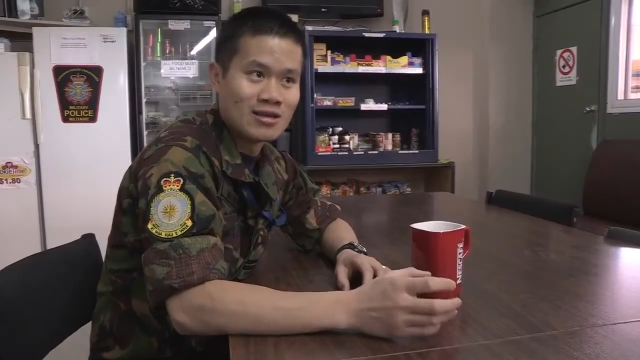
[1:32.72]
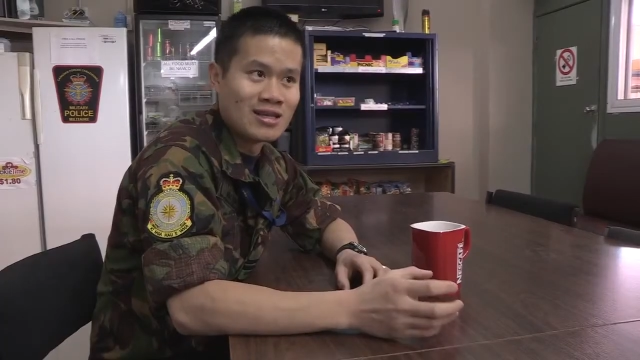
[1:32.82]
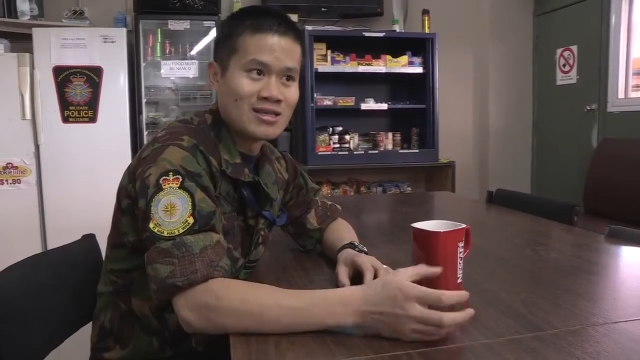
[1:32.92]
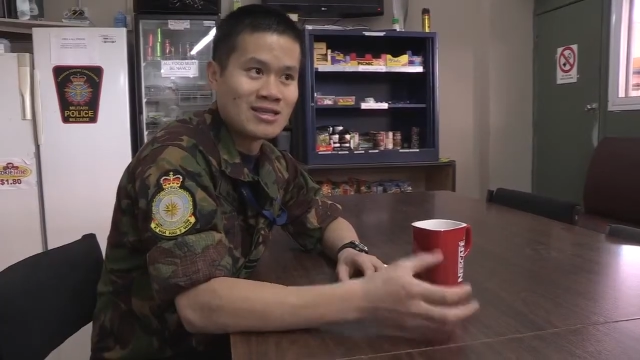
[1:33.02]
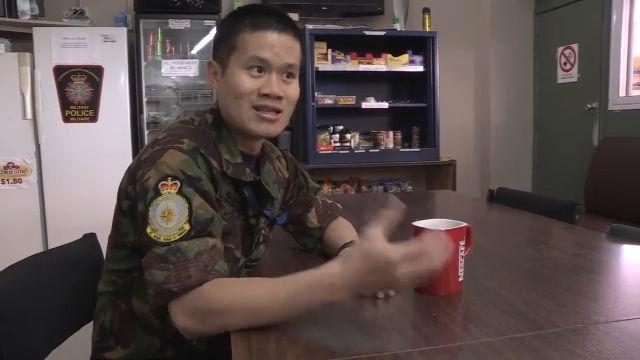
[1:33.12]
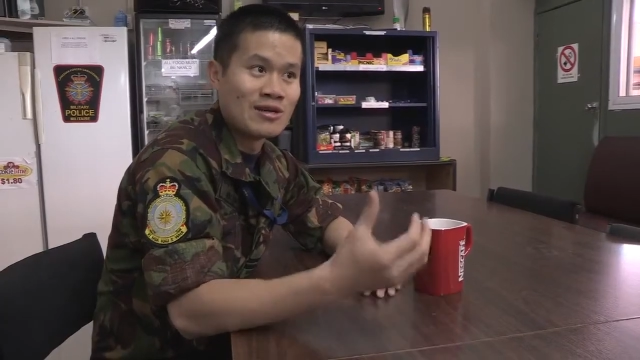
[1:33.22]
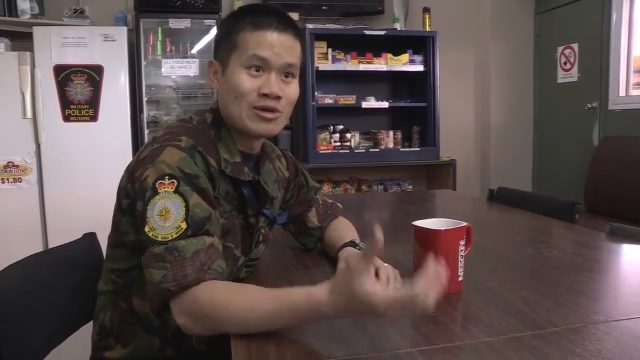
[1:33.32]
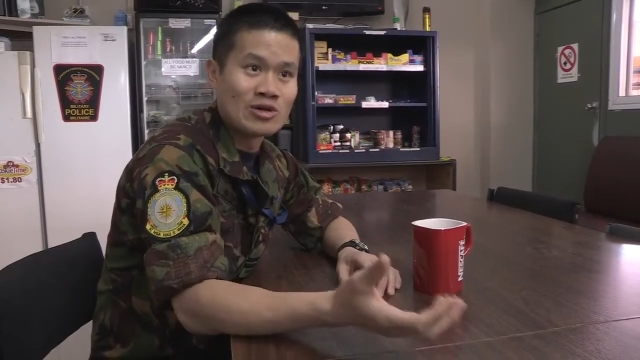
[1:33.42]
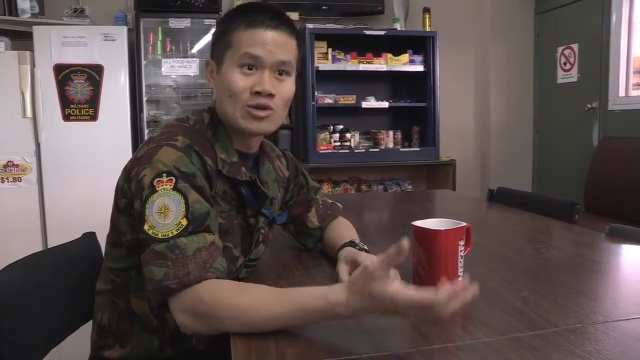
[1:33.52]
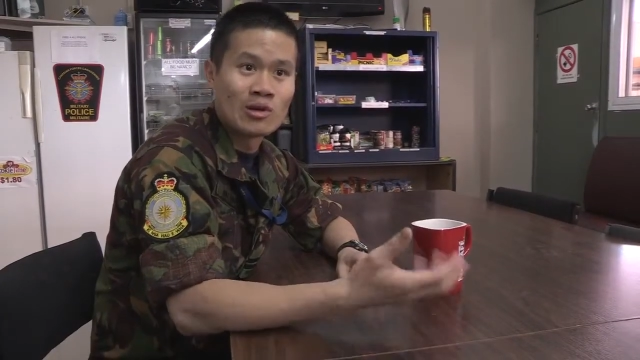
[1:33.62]
so there's these
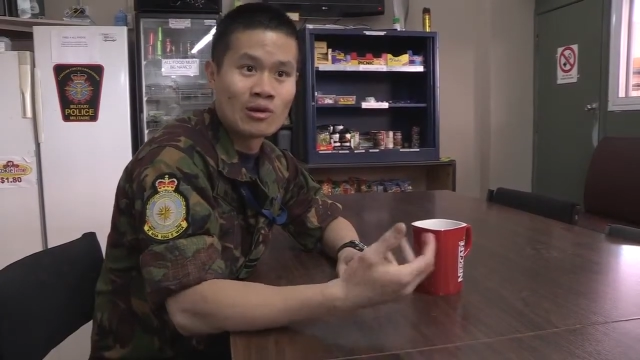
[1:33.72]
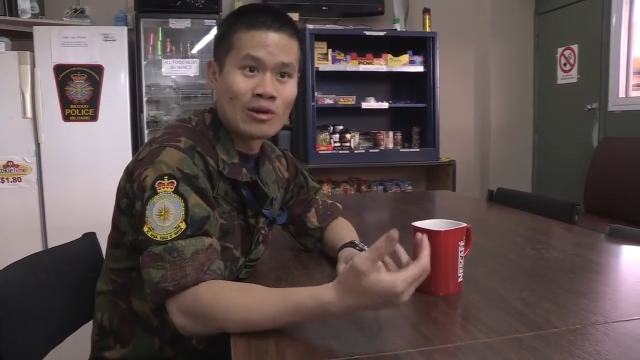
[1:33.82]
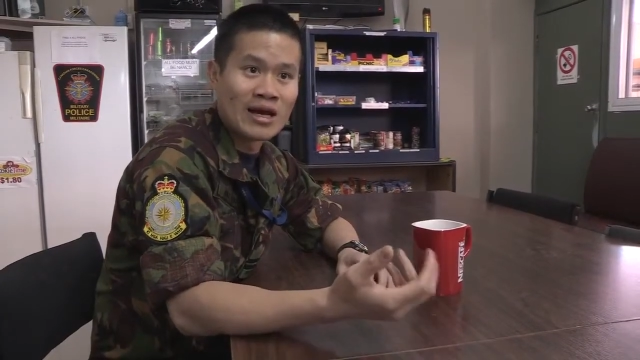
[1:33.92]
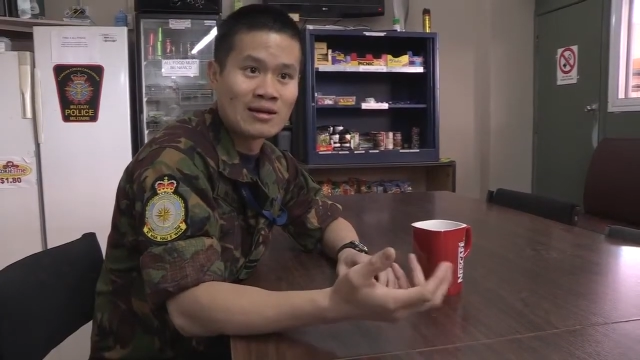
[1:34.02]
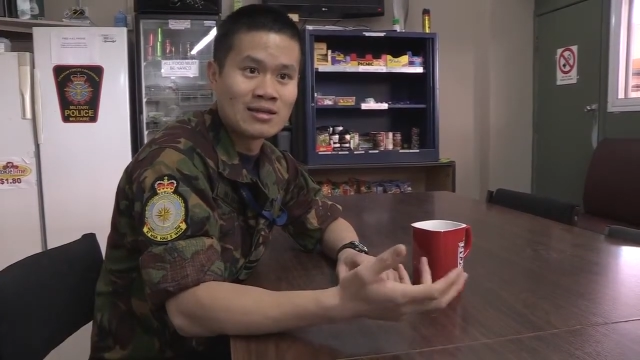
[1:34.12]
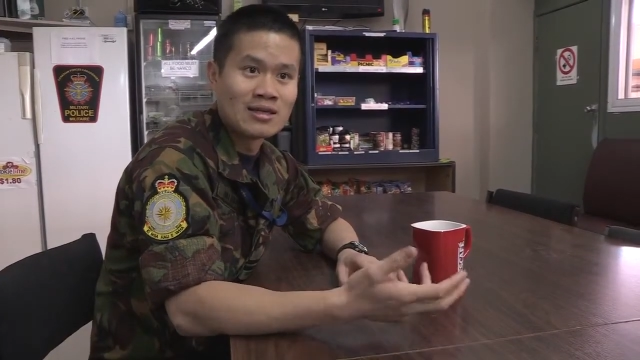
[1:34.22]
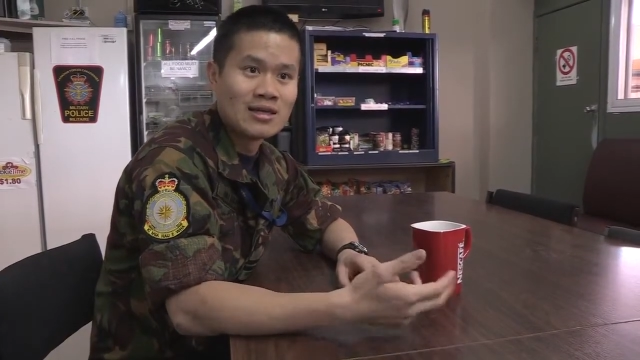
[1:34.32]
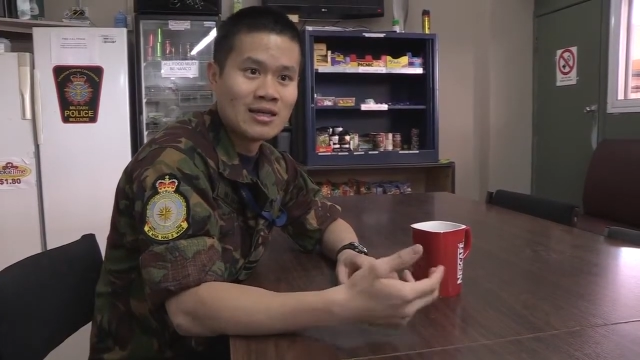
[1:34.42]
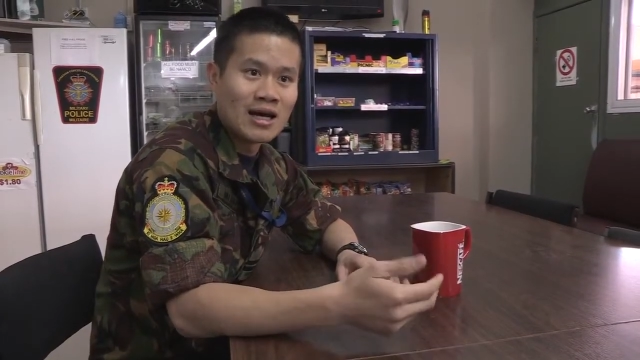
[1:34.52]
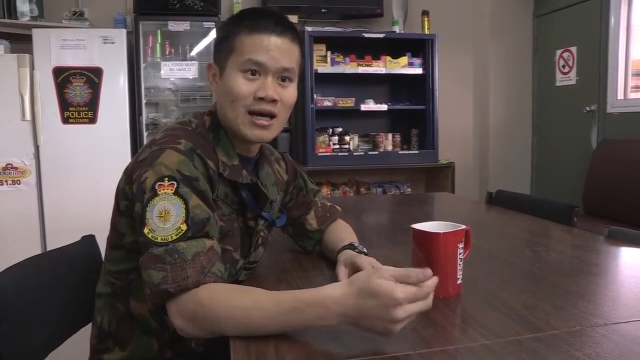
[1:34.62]
networks all around
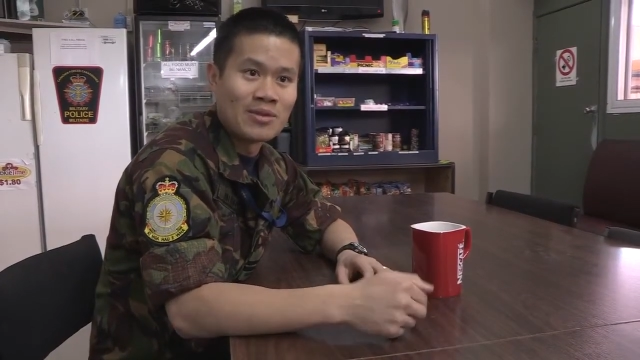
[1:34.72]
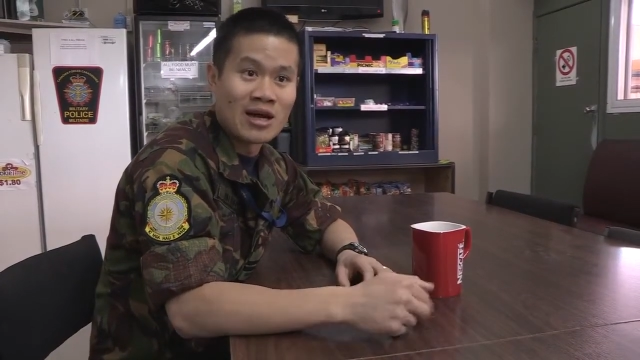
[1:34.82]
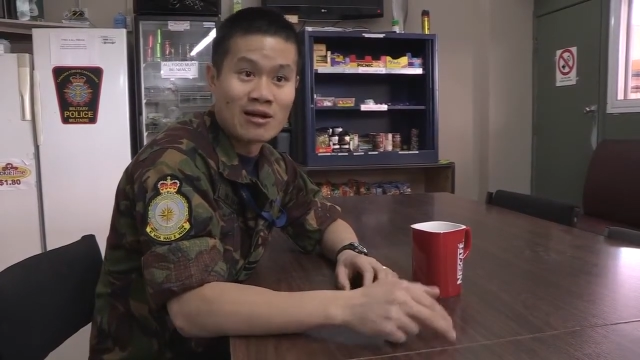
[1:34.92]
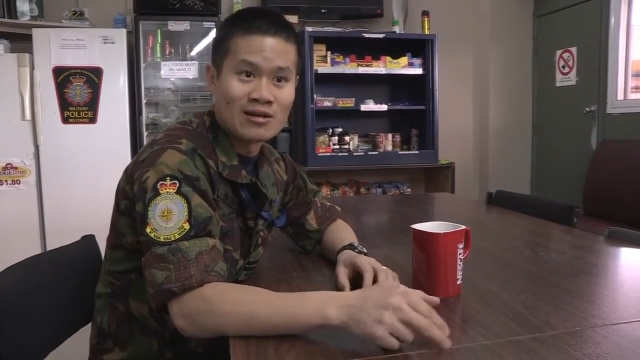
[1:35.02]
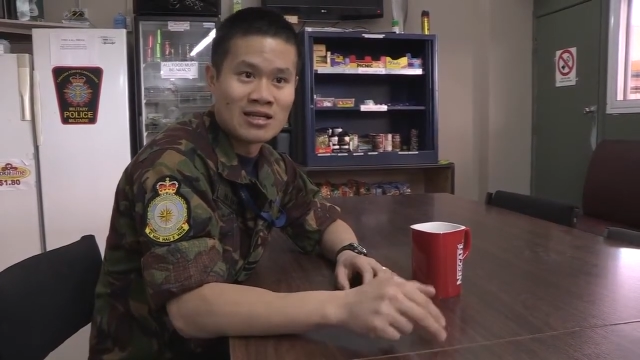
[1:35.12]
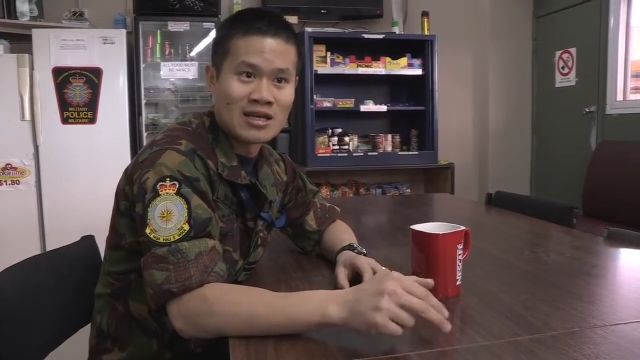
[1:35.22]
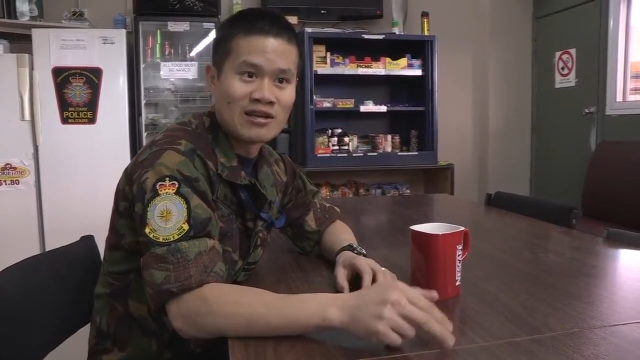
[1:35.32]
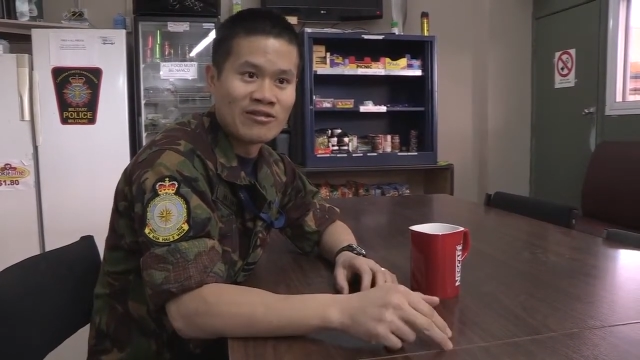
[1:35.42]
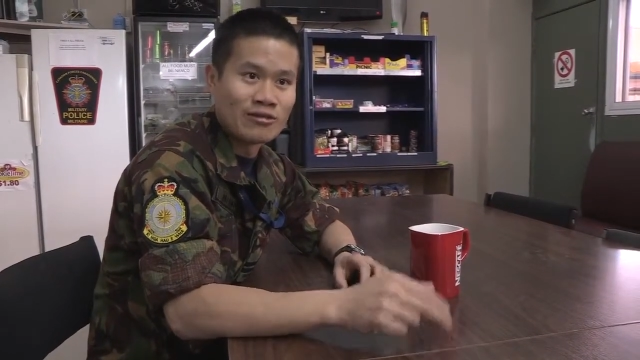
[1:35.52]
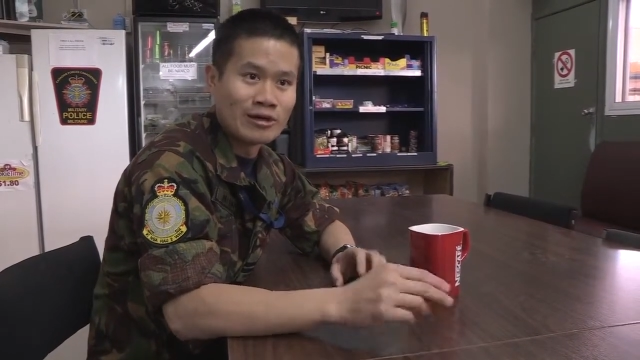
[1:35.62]
um, the
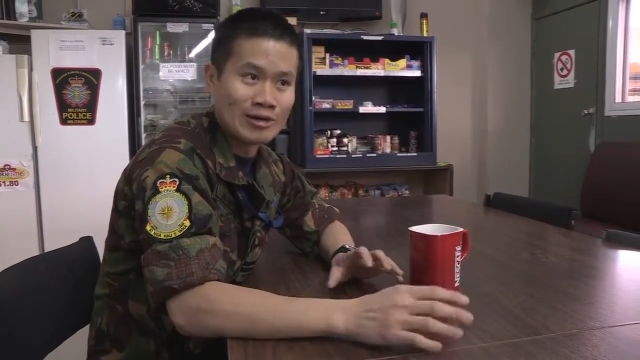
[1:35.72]
RNZEF